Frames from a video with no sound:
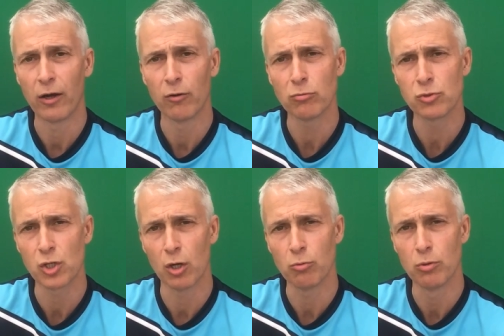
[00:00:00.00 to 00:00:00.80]
and
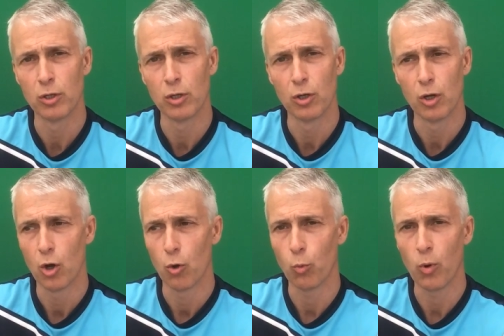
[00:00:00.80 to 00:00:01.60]
also
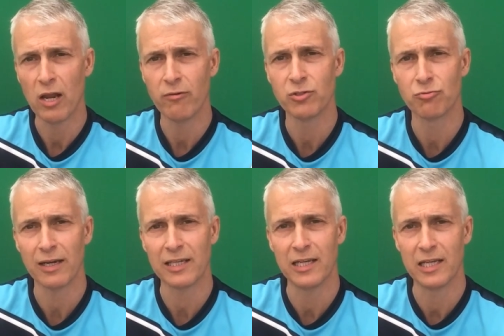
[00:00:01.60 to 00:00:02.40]
where his
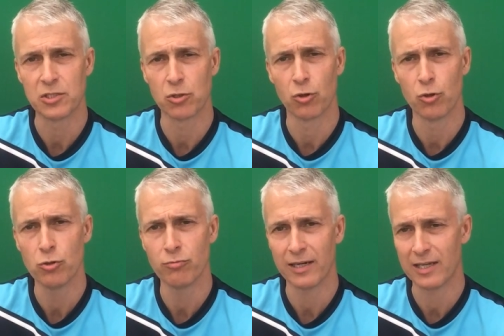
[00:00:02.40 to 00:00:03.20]
racket is or
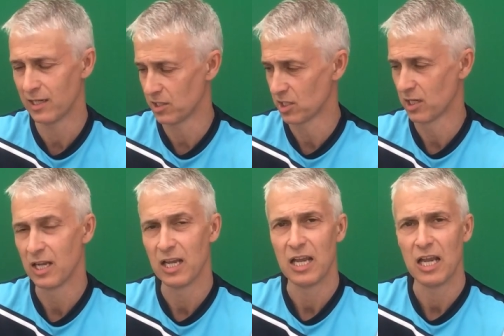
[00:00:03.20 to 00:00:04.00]
her racket is.
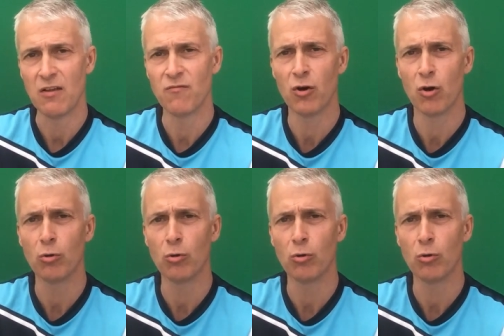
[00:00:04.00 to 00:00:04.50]
If they're